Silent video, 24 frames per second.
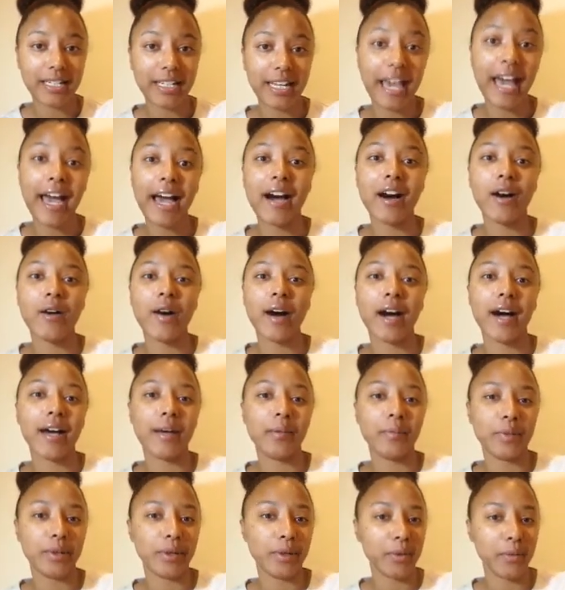Now I
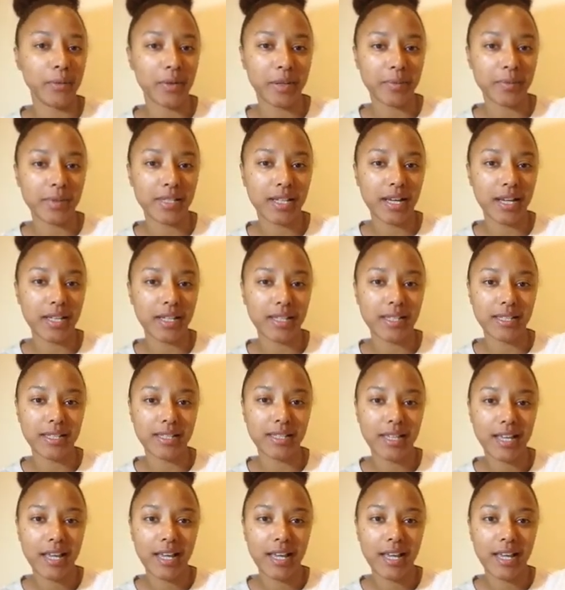build websites.